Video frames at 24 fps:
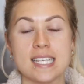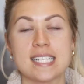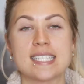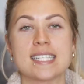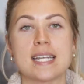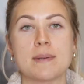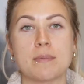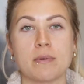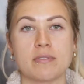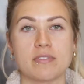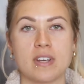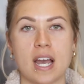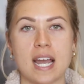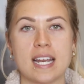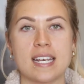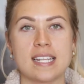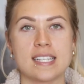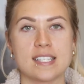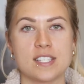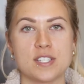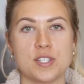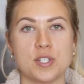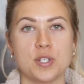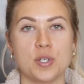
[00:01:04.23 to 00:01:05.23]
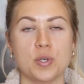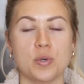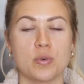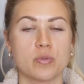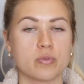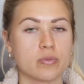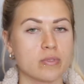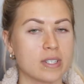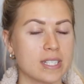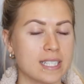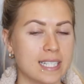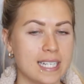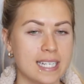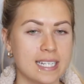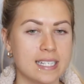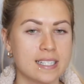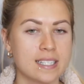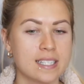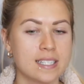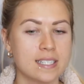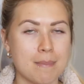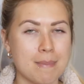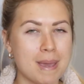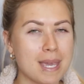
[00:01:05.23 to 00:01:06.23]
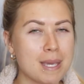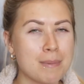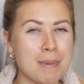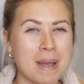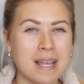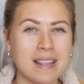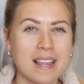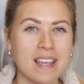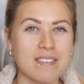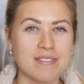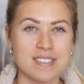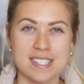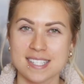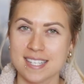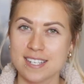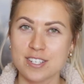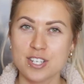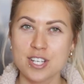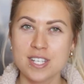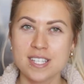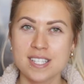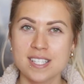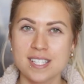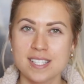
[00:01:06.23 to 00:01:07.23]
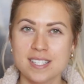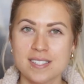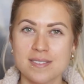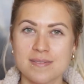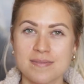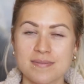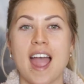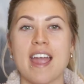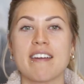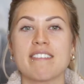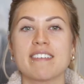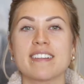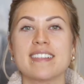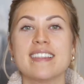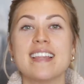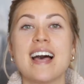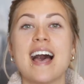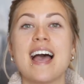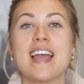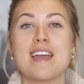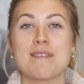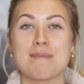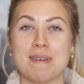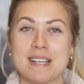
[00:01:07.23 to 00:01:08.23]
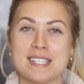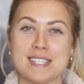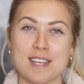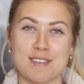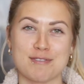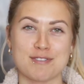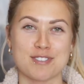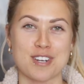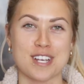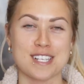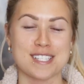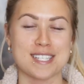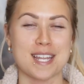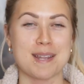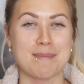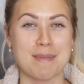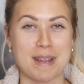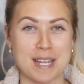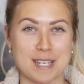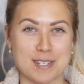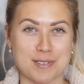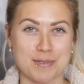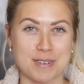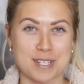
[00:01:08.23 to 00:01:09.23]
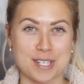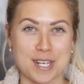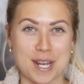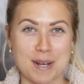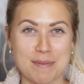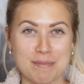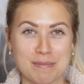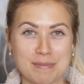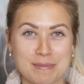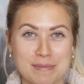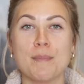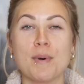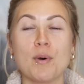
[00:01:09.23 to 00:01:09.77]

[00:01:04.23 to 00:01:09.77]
this type of guidance to really make my life decisions. I rely on my self-trust and my intuition.